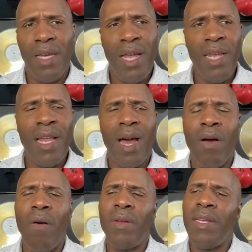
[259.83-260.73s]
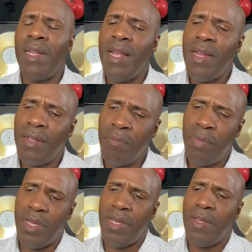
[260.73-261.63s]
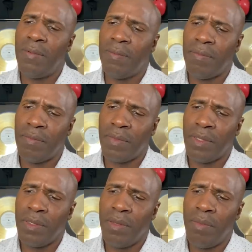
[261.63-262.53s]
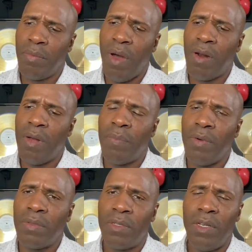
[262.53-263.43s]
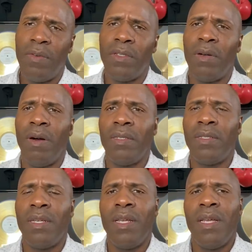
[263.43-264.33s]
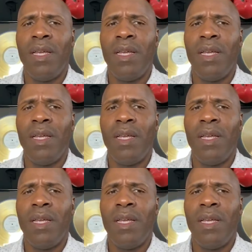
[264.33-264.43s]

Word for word: He not only need to be brought up on civil charges,